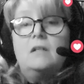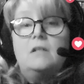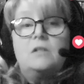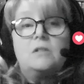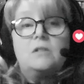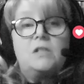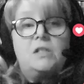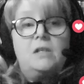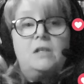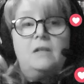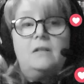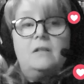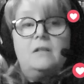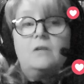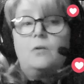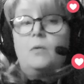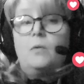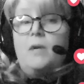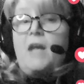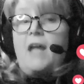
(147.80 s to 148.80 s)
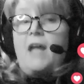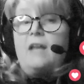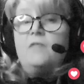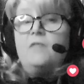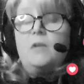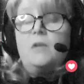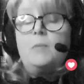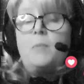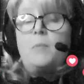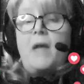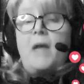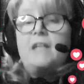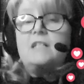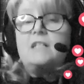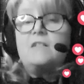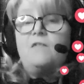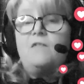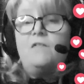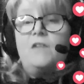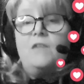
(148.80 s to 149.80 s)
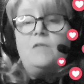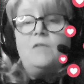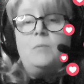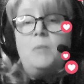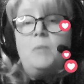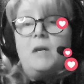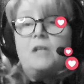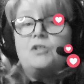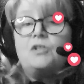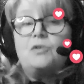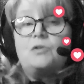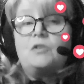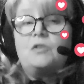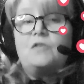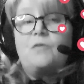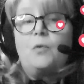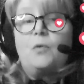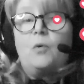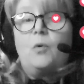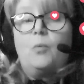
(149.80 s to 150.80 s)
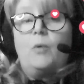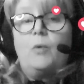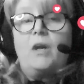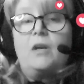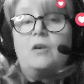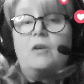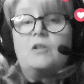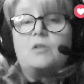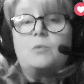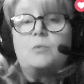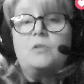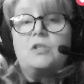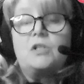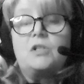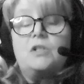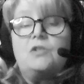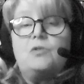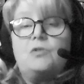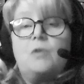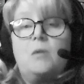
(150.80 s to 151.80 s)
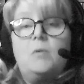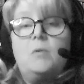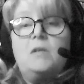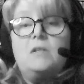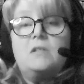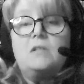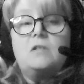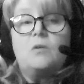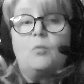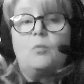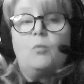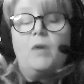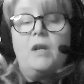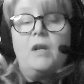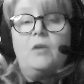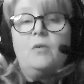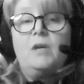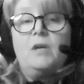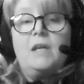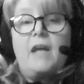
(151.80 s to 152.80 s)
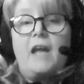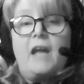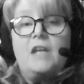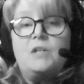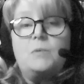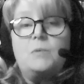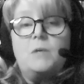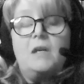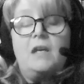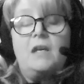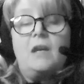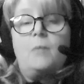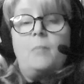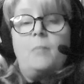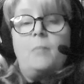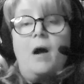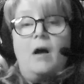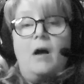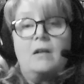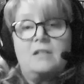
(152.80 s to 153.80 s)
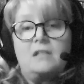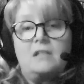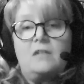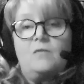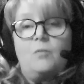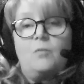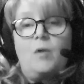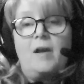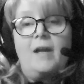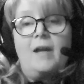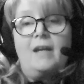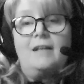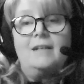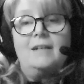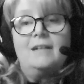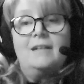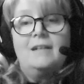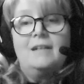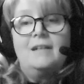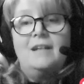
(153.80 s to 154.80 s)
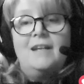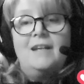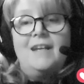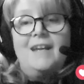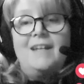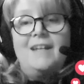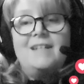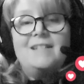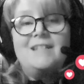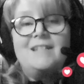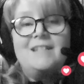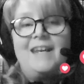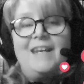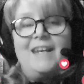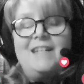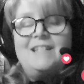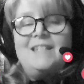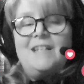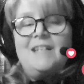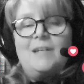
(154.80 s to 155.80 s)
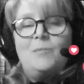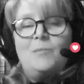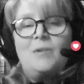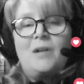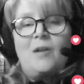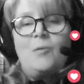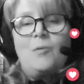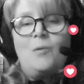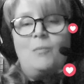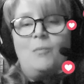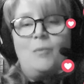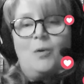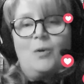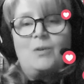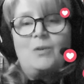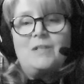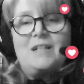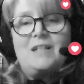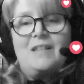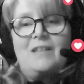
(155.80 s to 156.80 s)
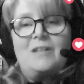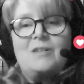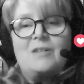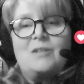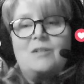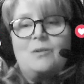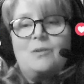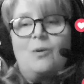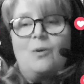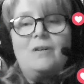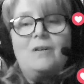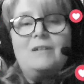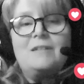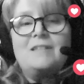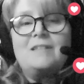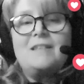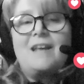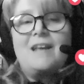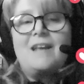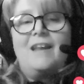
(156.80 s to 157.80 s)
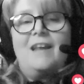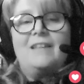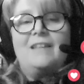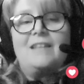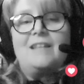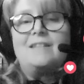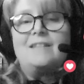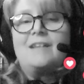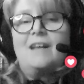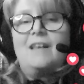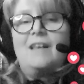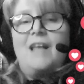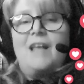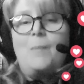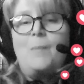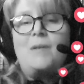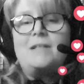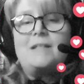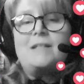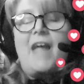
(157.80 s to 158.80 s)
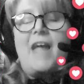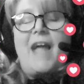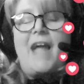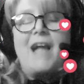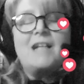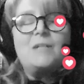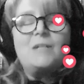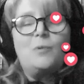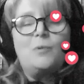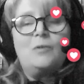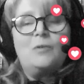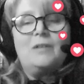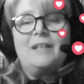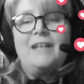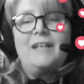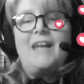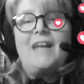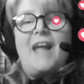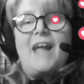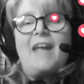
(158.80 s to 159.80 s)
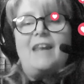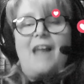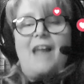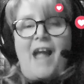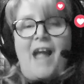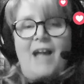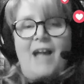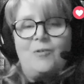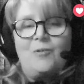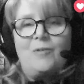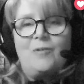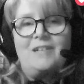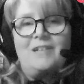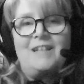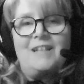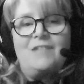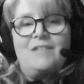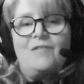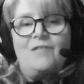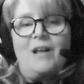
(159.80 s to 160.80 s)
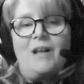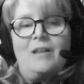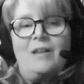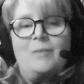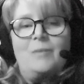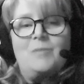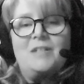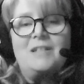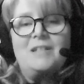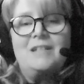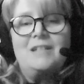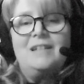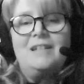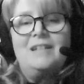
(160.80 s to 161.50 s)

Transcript: She creatively paints vivid pictures for her readers, which contributes to reader engagement in a positive way. It is easy to become immersed in the historical setting that Dunlap has expertly and accurately developed.